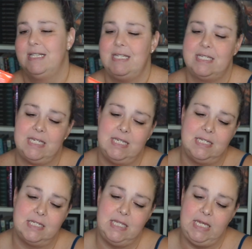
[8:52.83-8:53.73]
This
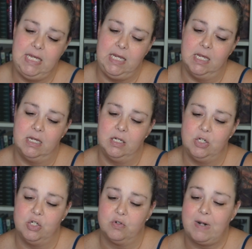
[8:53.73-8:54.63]
is the
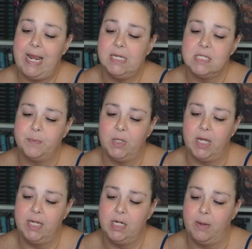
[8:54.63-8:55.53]
Dragon's
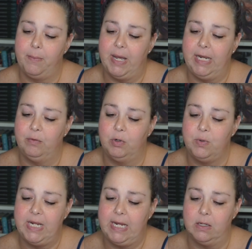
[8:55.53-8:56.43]
Blood by
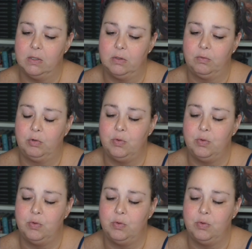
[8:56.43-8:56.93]
Rodial